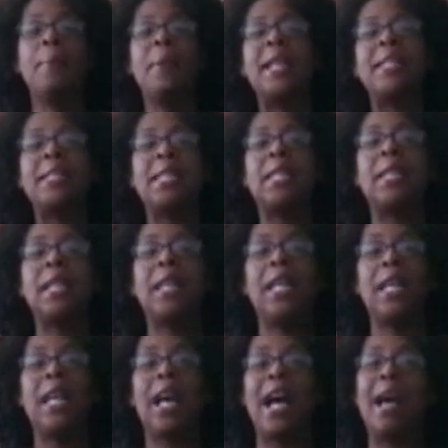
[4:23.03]

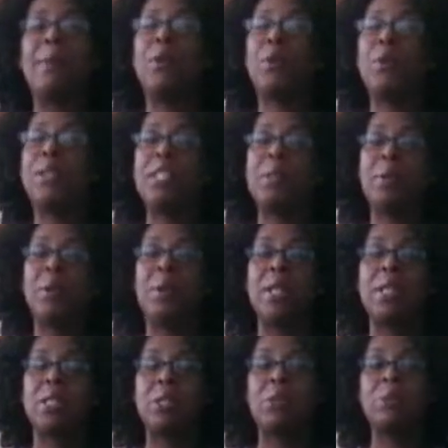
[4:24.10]
Basically, I'm going to be
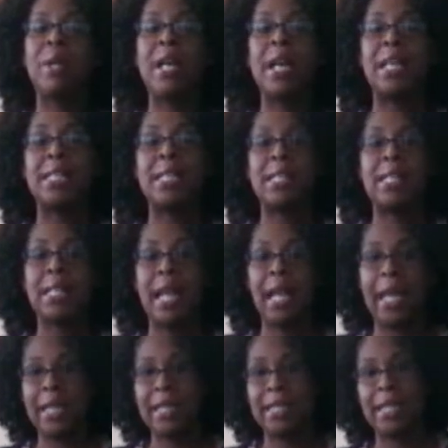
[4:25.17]
going to a
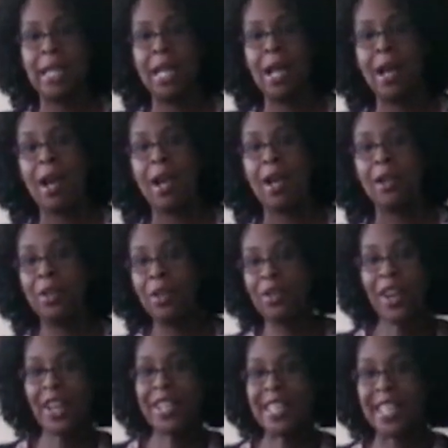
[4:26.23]
state
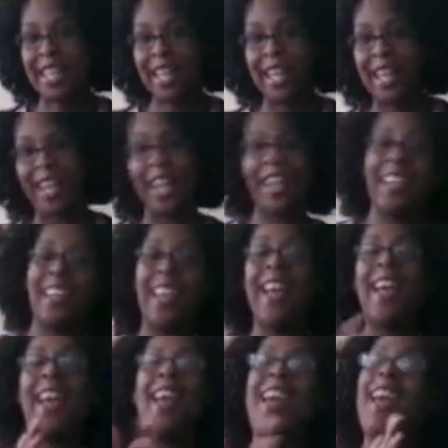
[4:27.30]
university.
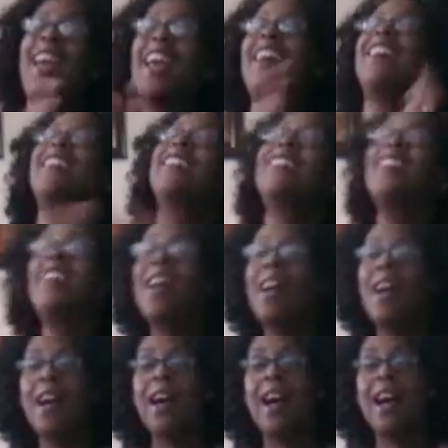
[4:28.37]
Yay!
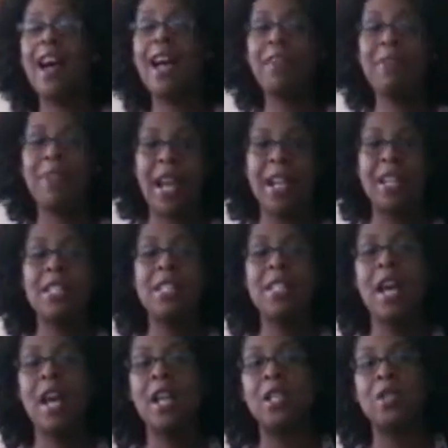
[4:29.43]
I've gotten in
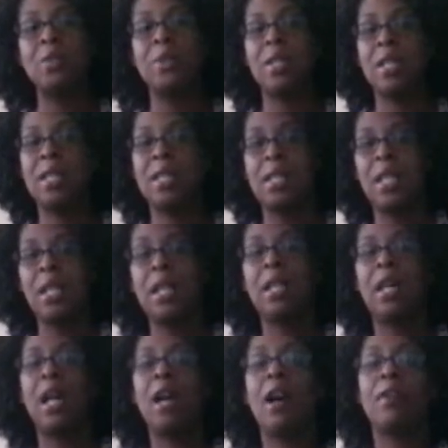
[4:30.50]
touch with the
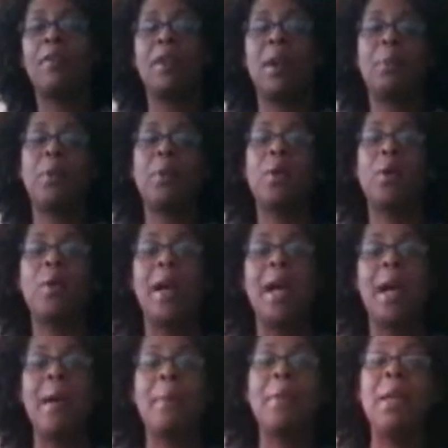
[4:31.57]
dean of a
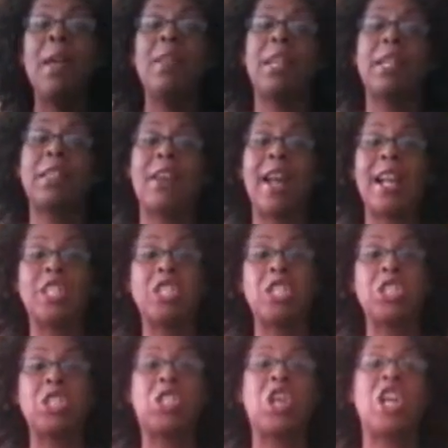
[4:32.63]
program that they're
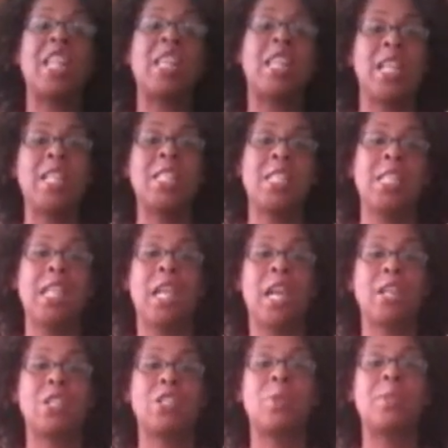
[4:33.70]
actually starting this
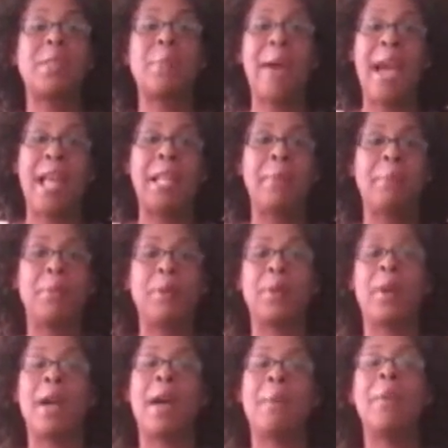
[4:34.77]
year. So it's a pilot
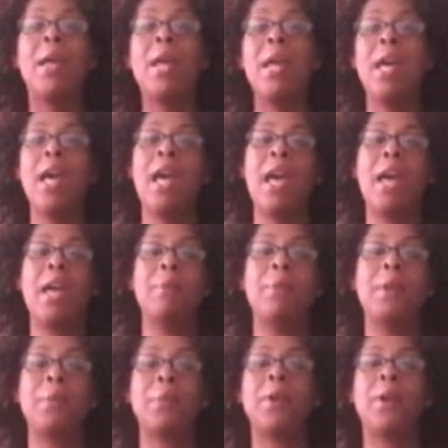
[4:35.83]
program, and
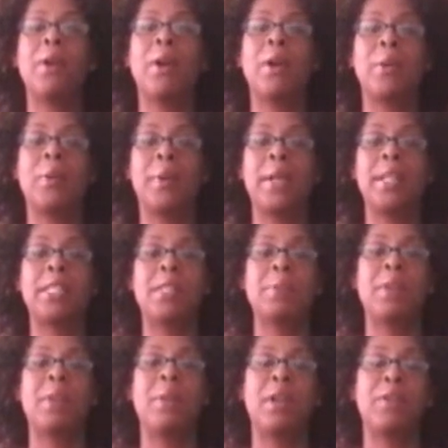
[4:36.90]
people are going to
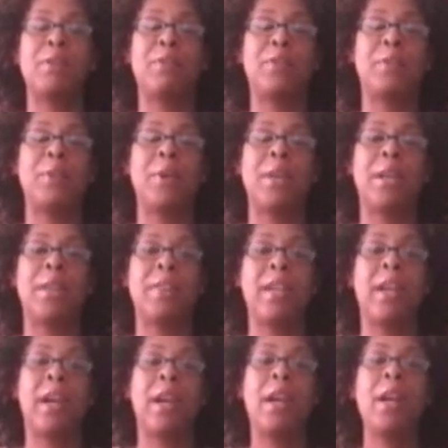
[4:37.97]
be going for
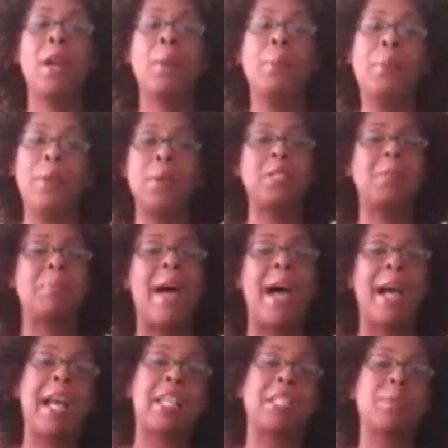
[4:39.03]
their post
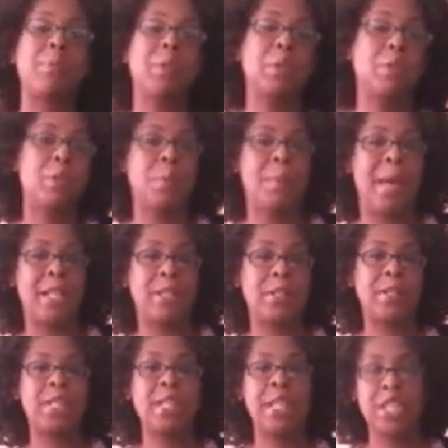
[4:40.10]
bac as opposed to a
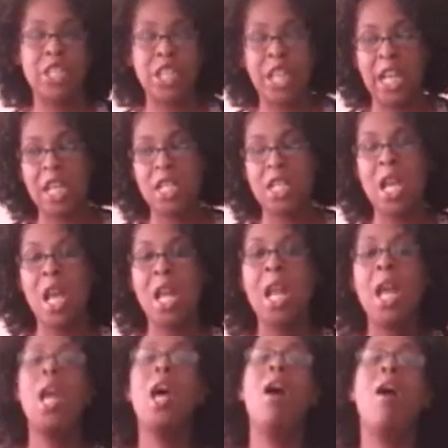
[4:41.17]
master's in
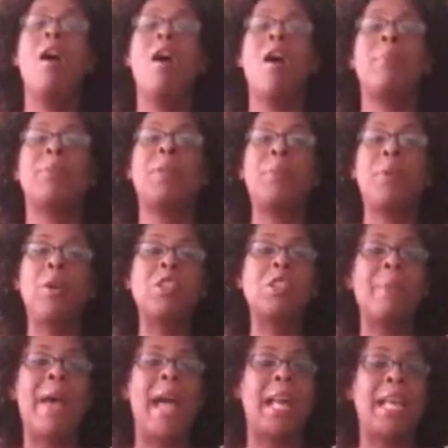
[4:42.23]
education. The
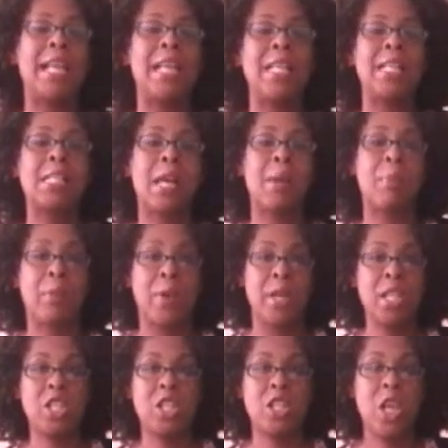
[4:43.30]
post bac is a
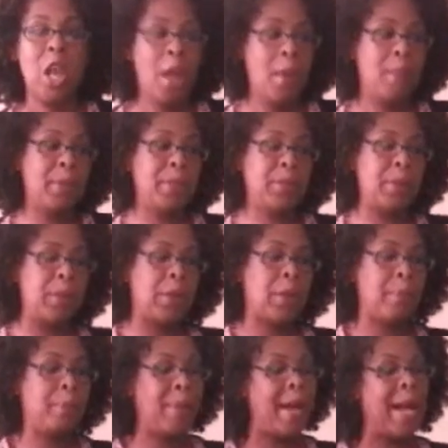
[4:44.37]
bridge between
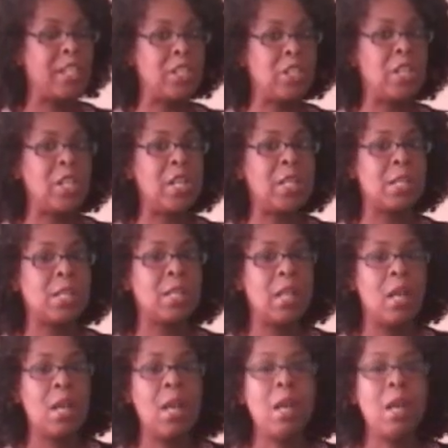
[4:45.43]
your bachelor's,